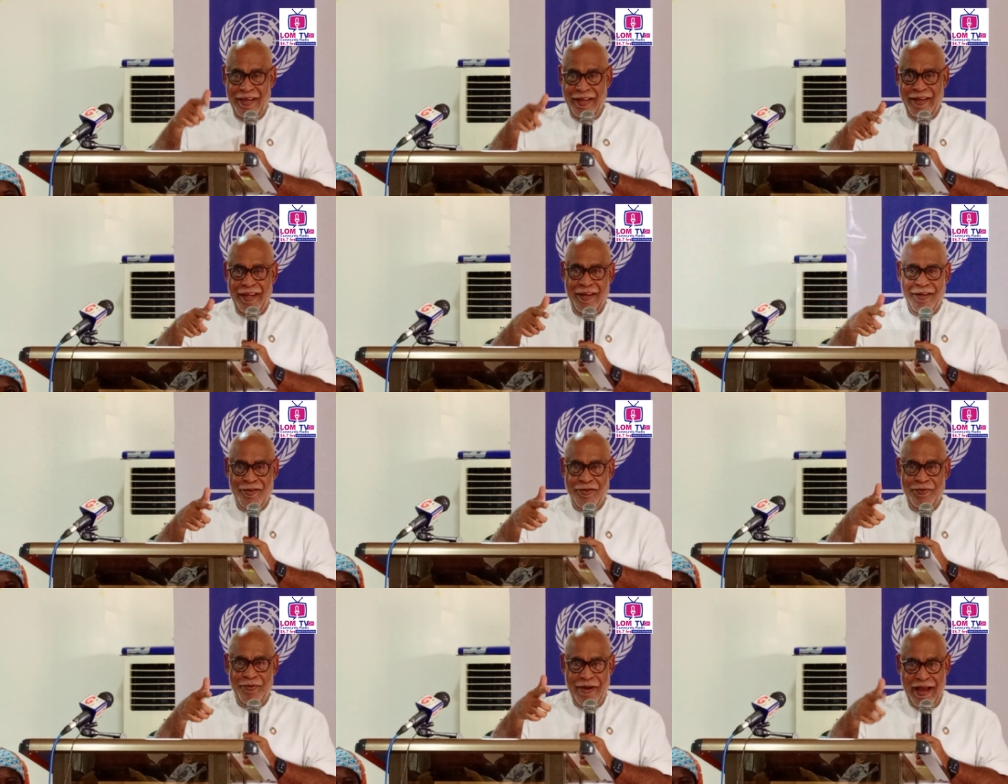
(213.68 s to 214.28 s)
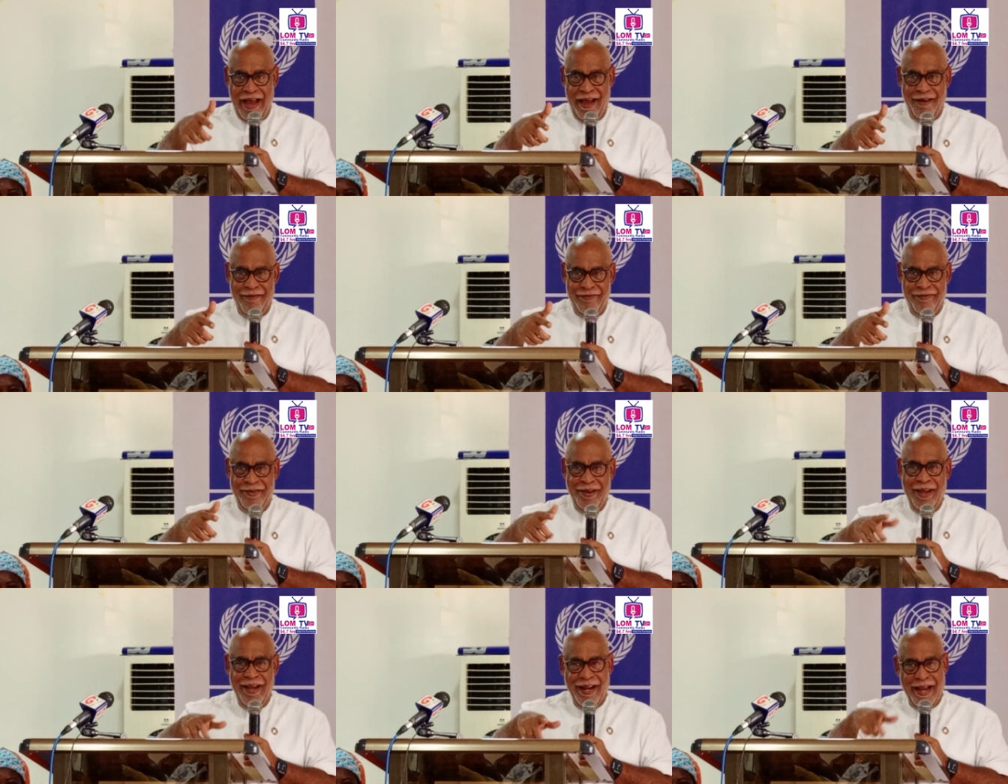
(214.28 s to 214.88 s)
thing that you
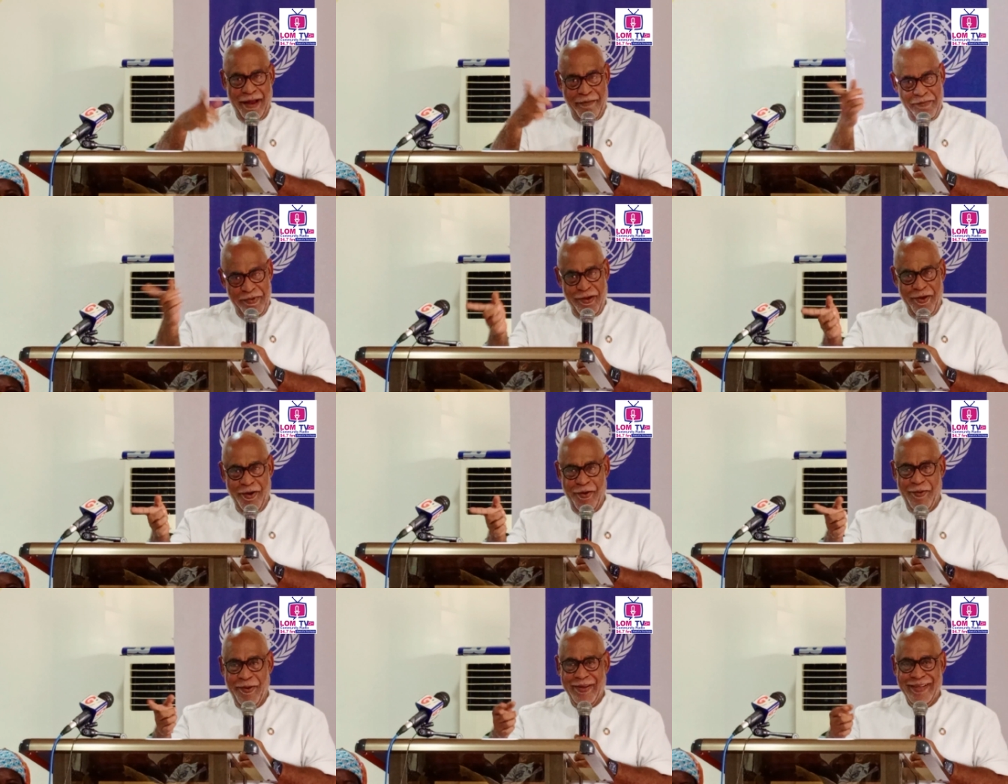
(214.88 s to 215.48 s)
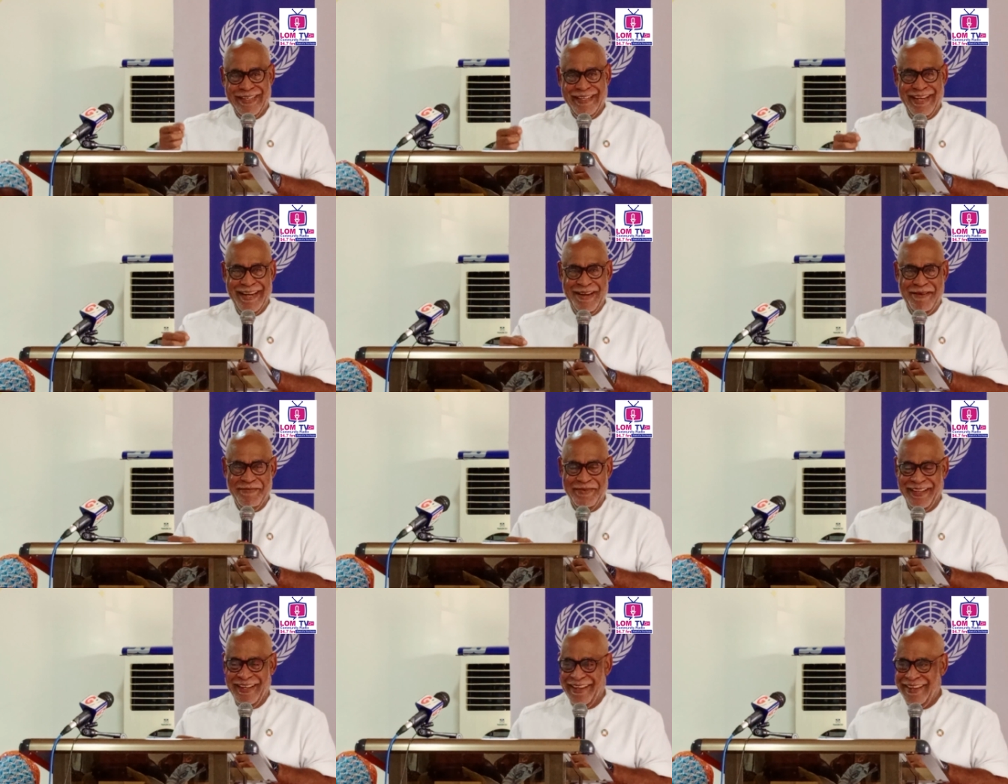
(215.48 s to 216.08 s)
have can be your worst
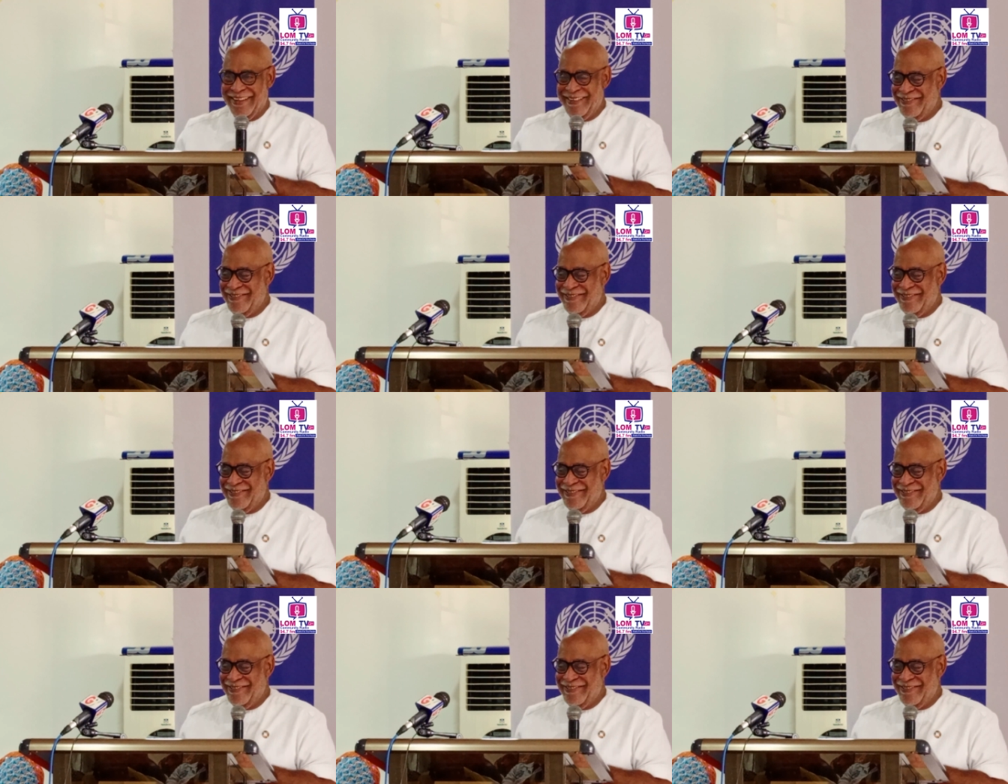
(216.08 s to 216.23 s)
enemy.